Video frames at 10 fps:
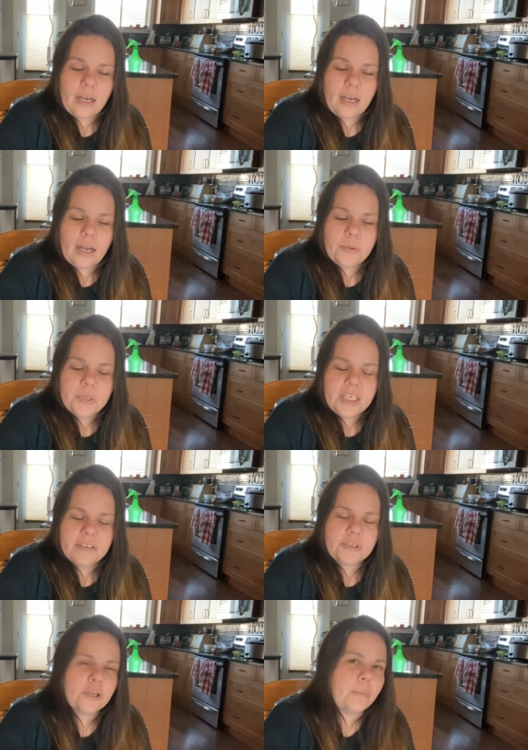I would
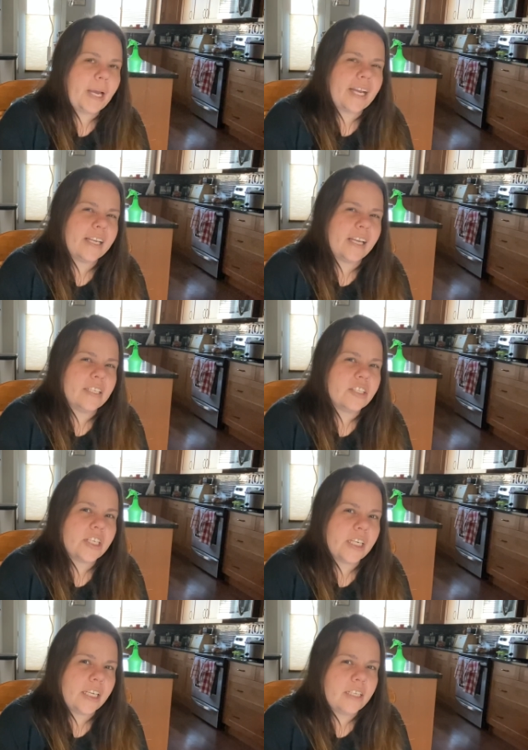never go back and
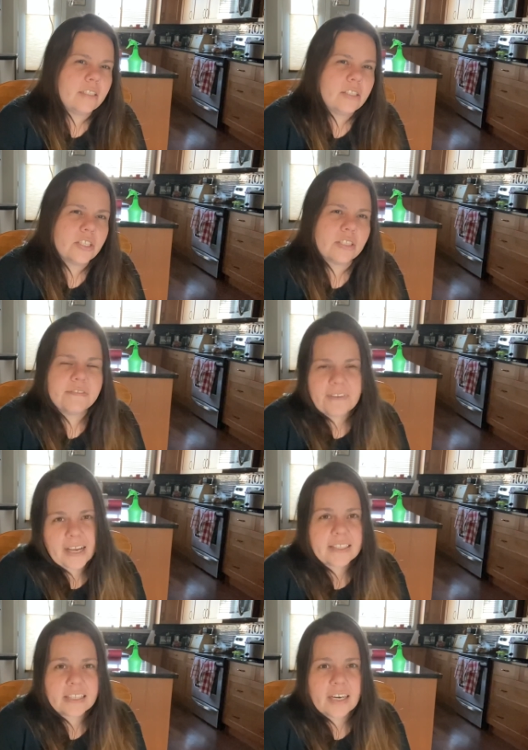change the
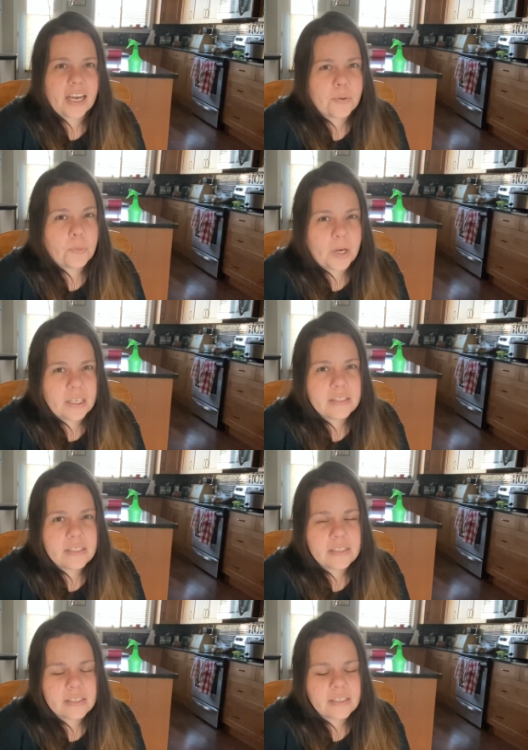fact that I
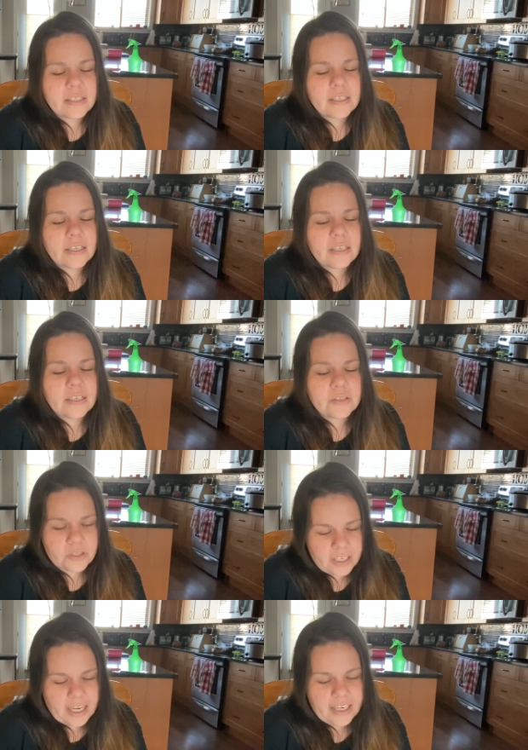was a
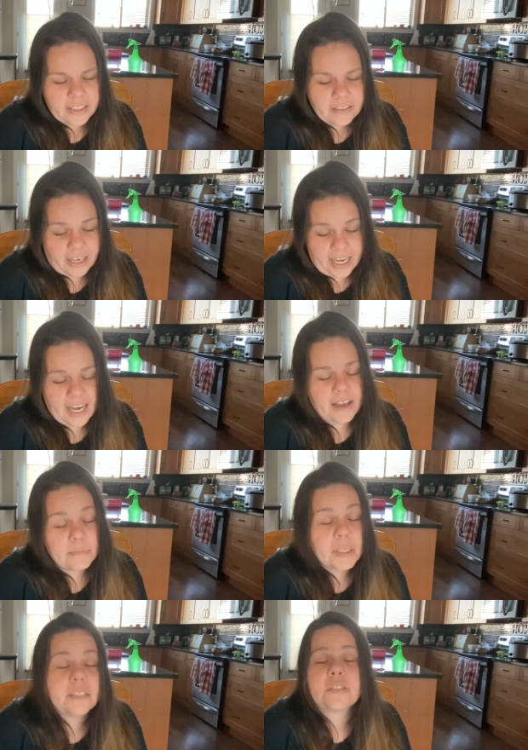drug addict. I am
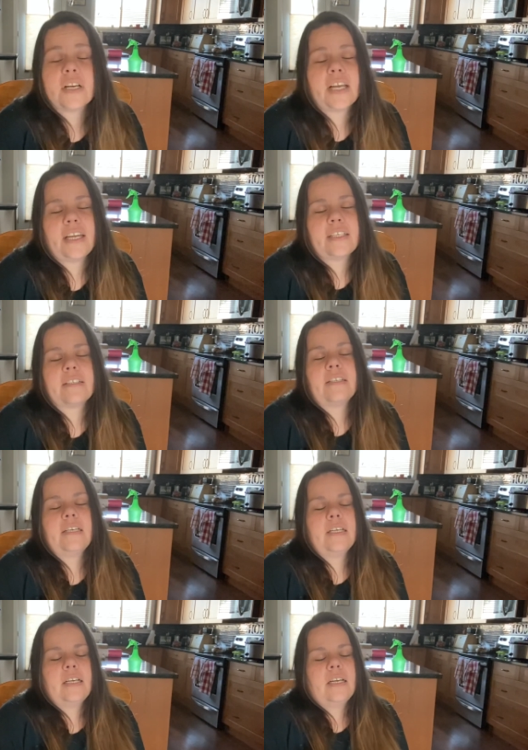a drug addict
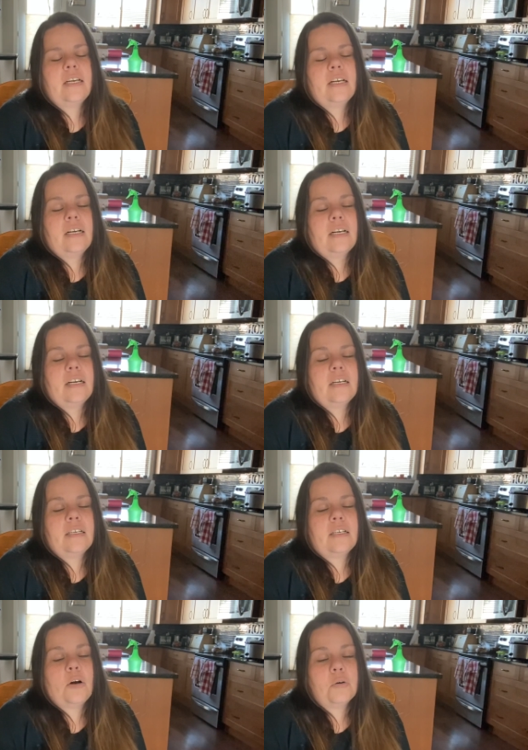
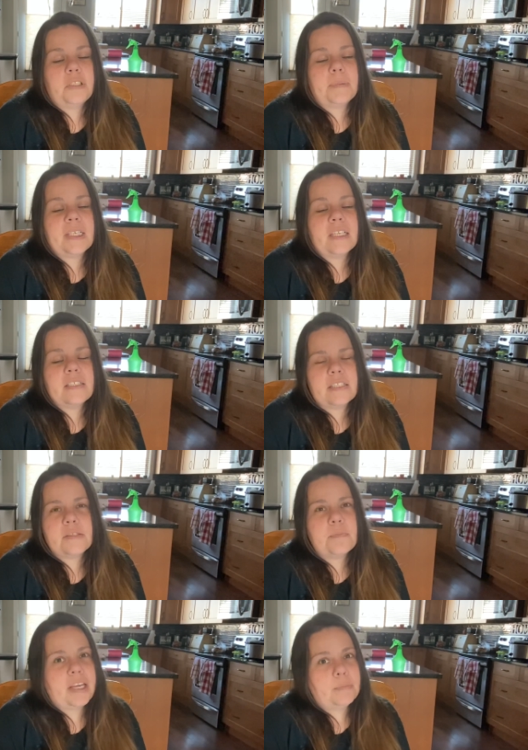only because it's
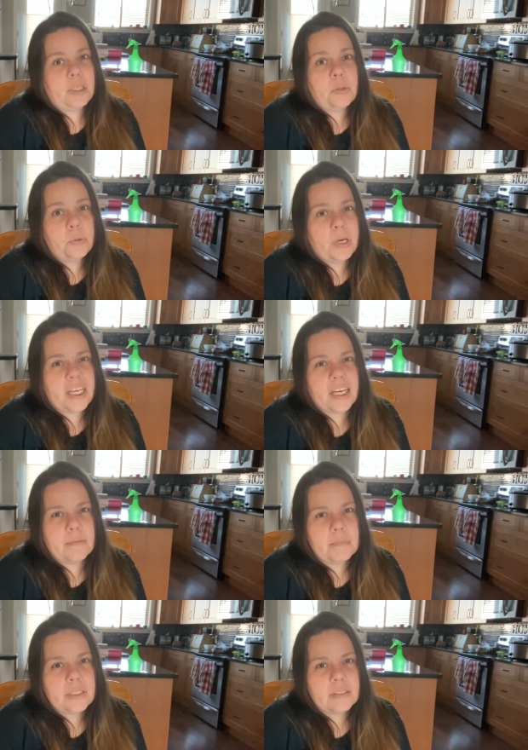made me who I am.
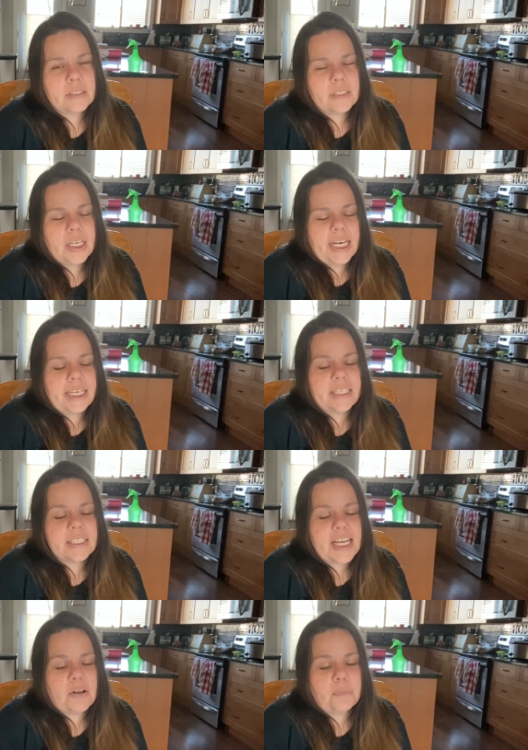It's
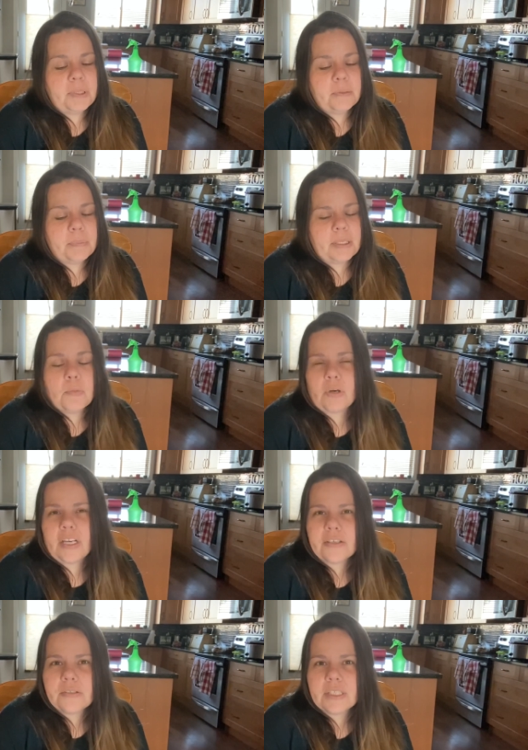helped me to be more
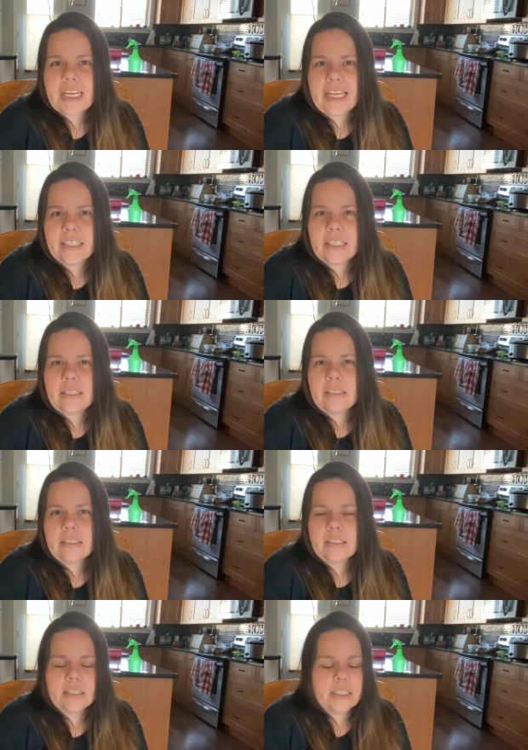understanding.
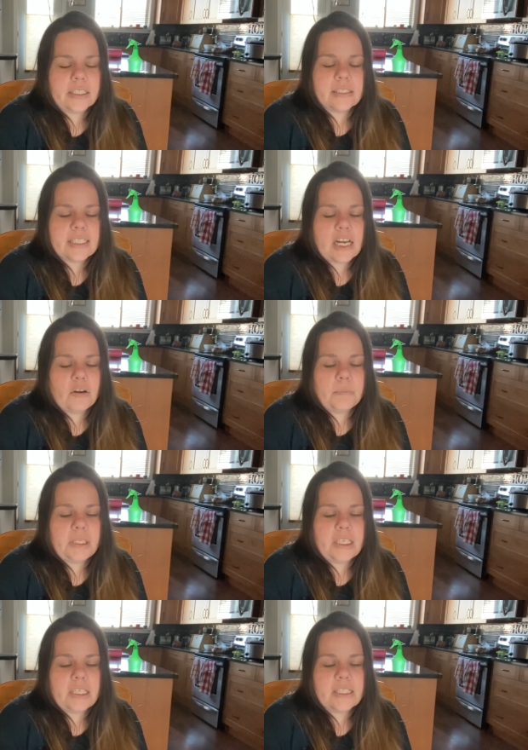It's helped
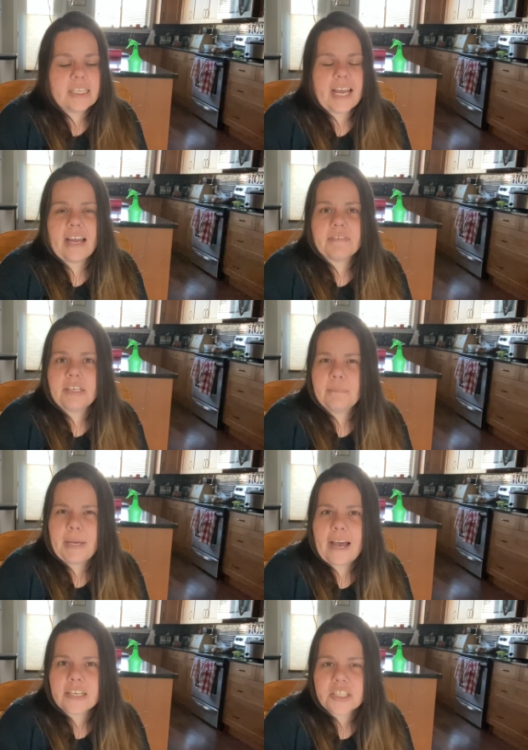me to have
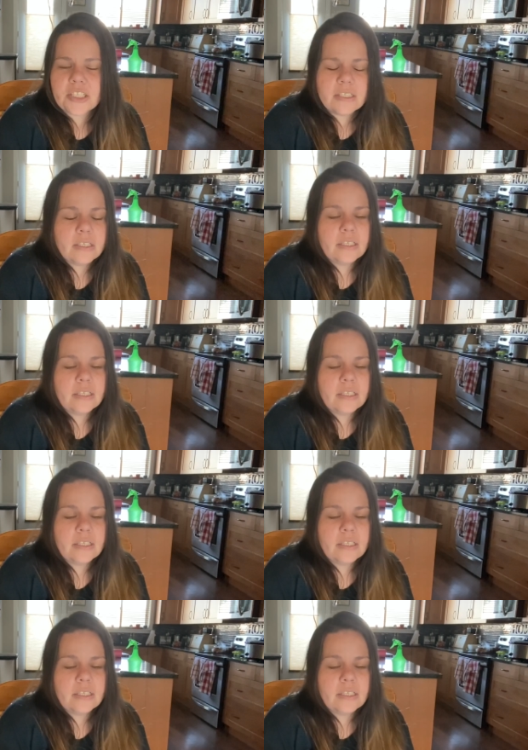compassion.